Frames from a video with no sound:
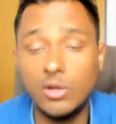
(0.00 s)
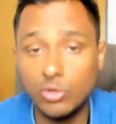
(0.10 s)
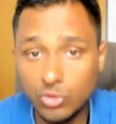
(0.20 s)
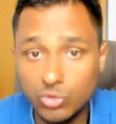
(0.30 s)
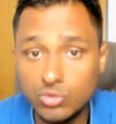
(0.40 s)

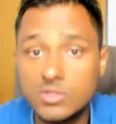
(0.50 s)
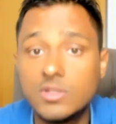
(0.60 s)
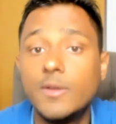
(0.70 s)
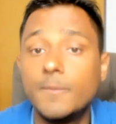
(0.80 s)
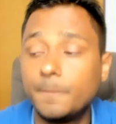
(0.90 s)
our gurus,
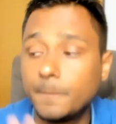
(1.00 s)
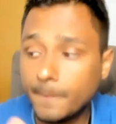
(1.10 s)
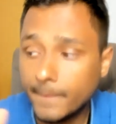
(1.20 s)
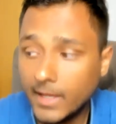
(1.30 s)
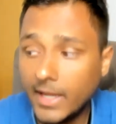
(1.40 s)

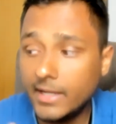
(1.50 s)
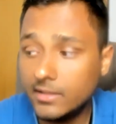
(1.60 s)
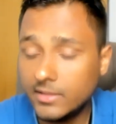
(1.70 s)
and